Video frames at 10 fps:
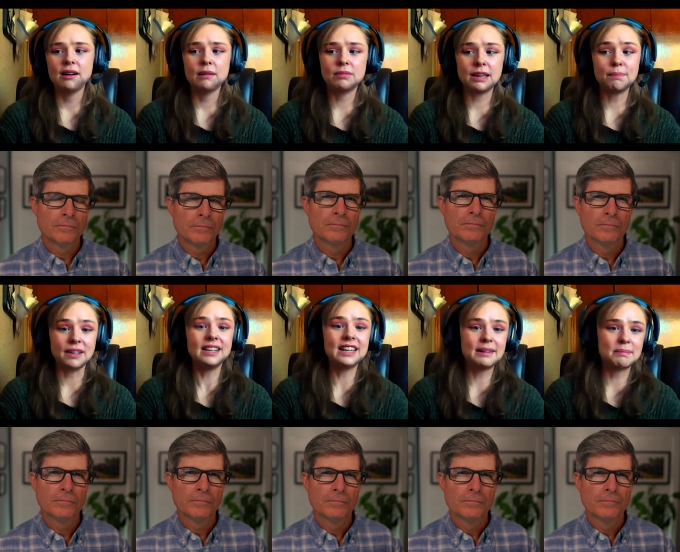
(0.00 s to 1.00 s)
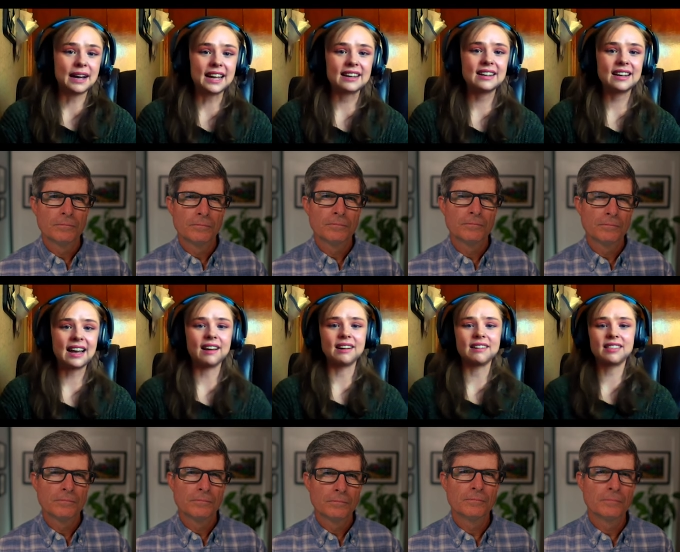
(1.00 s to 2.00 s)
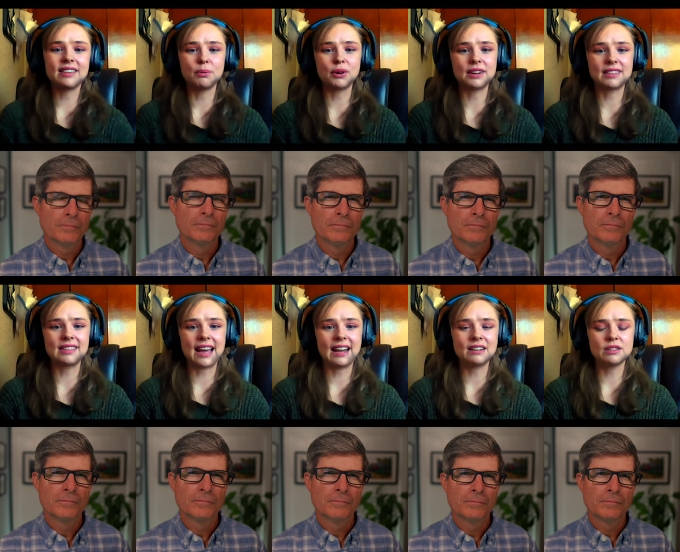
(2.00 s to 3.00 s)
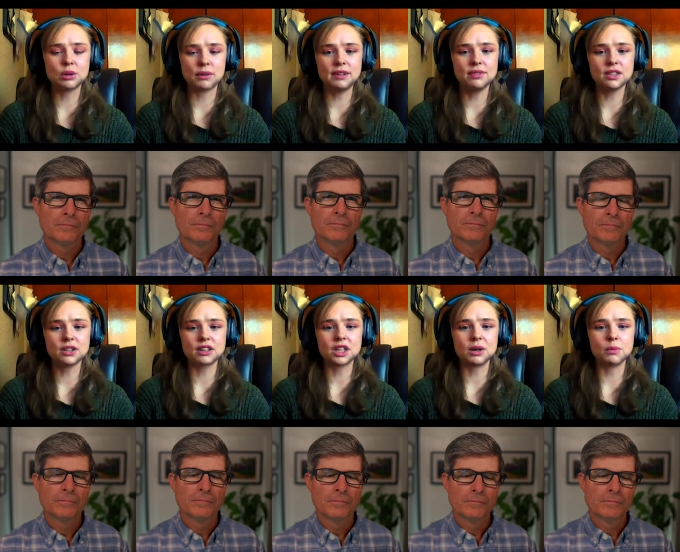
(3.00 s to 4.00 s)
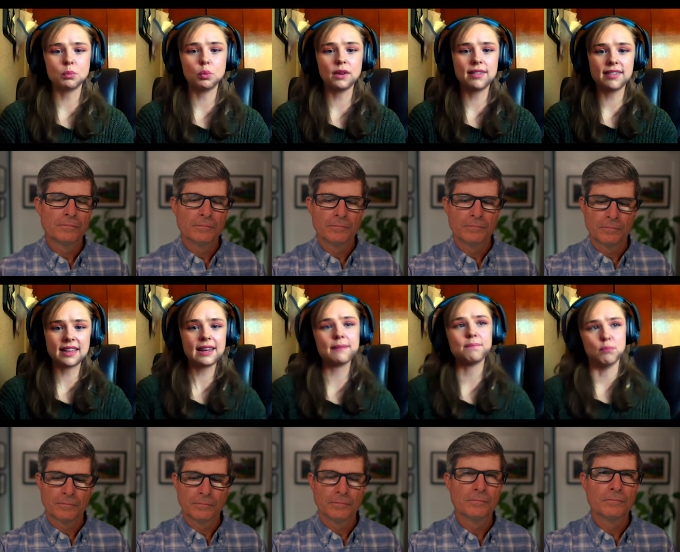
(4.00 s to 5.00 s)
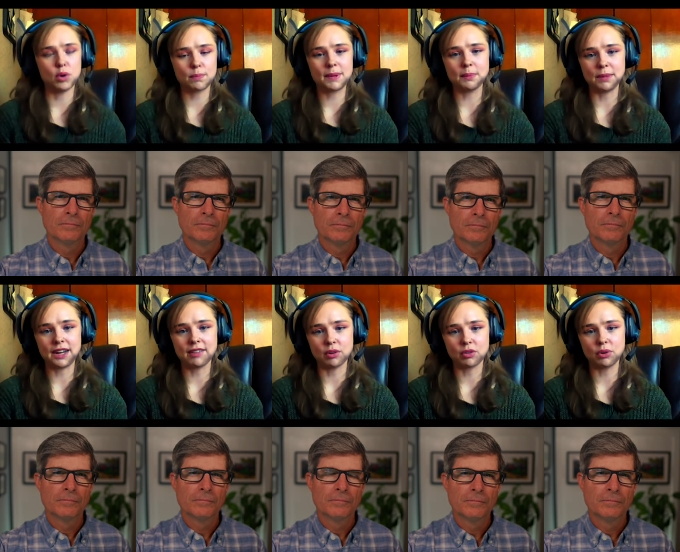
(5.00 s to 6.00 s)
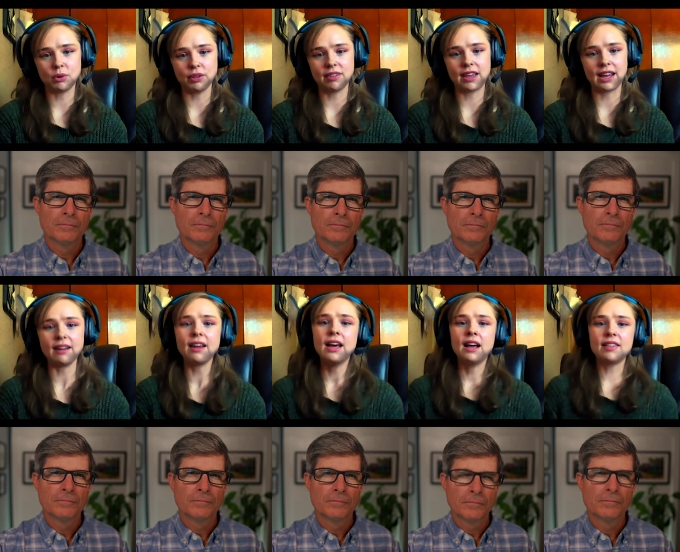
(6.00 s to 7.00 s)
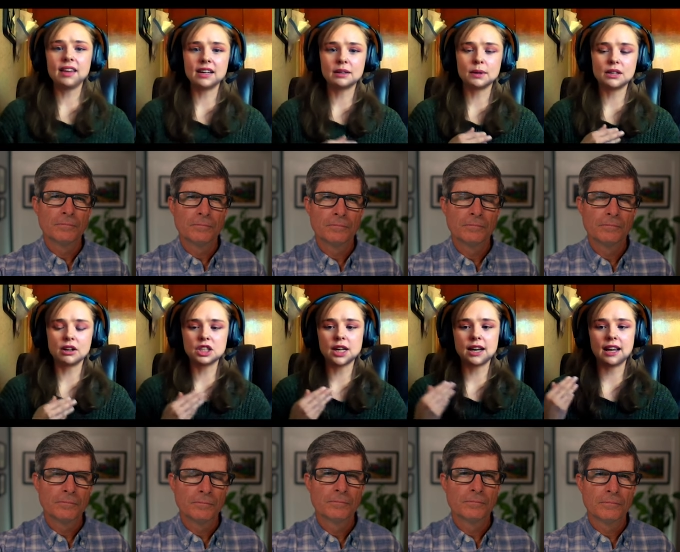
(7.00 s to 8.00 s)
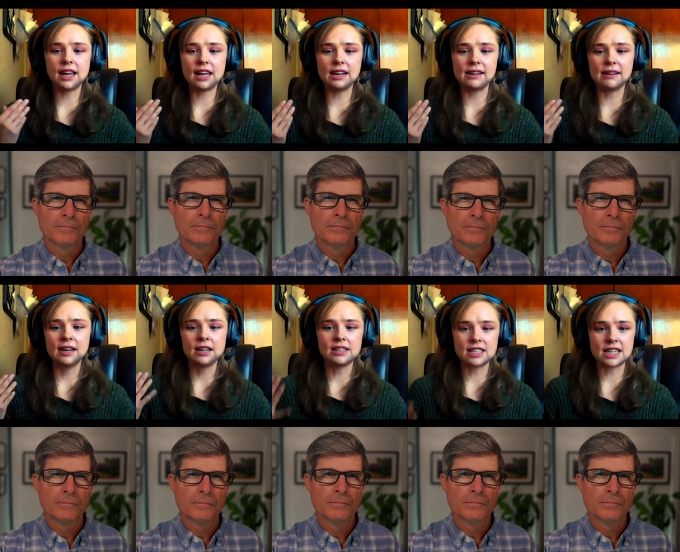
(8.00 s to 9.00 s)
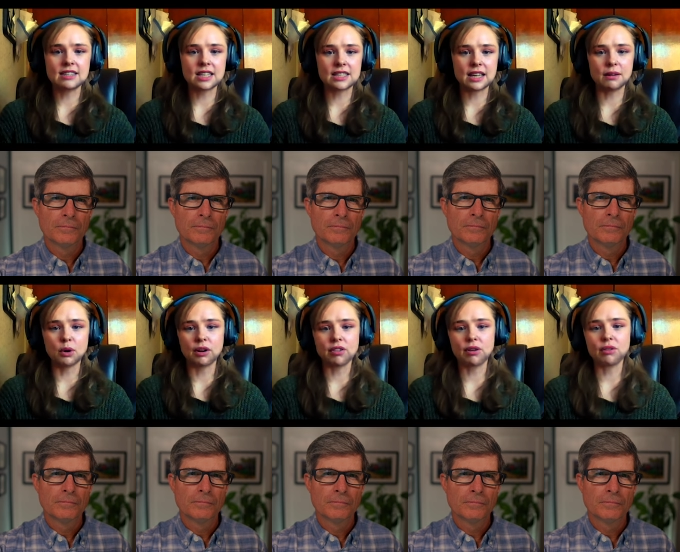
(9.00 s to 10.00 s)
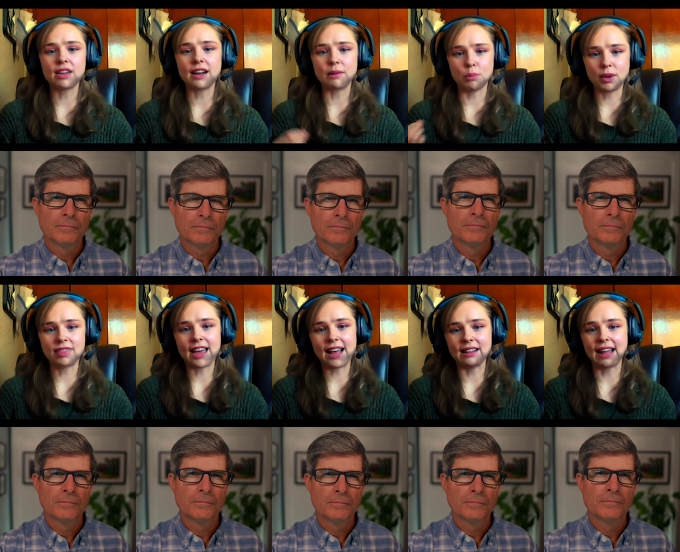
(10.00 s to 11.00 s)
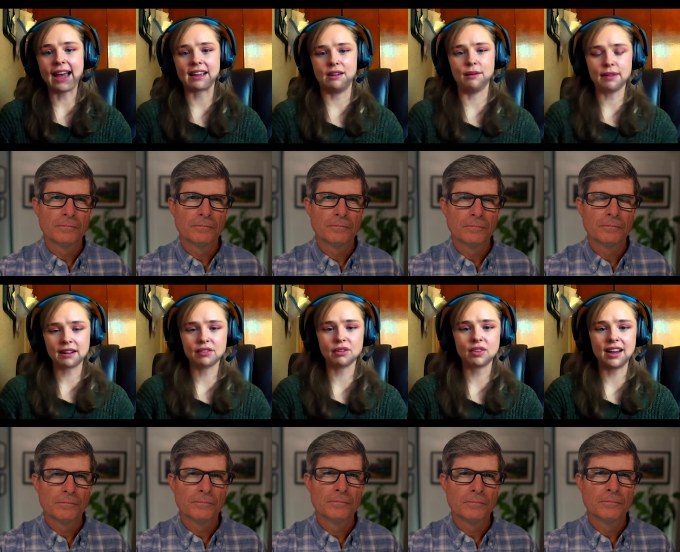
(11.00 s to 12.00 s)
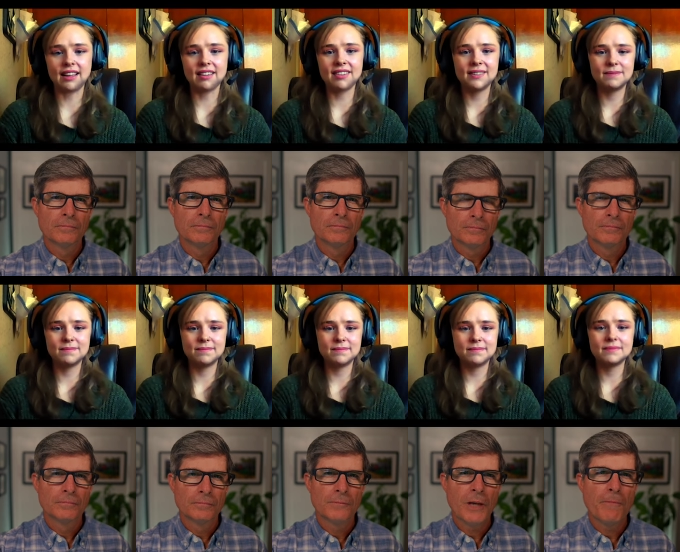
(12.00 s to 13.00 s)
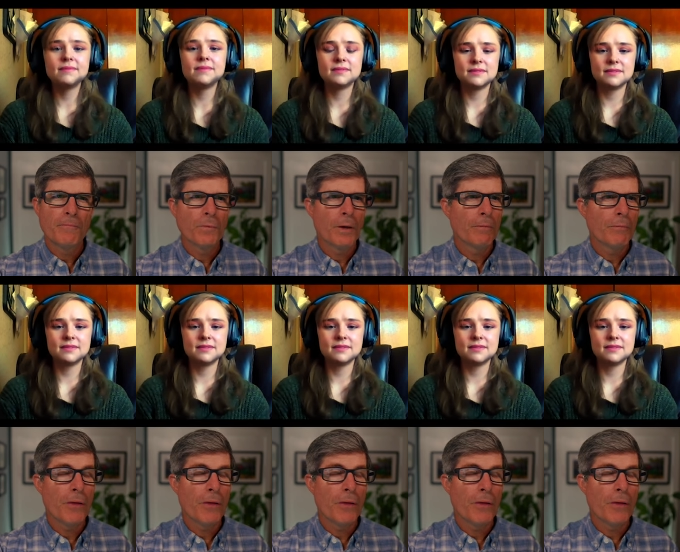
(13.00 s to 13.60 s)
Speaker 1: the ability to bike and support that sort of infrastructure would see more people meeting those goals and seeing a reduction in diseases that are more associated with that lack of exercise.
Speaker 2: Yeah, yeah.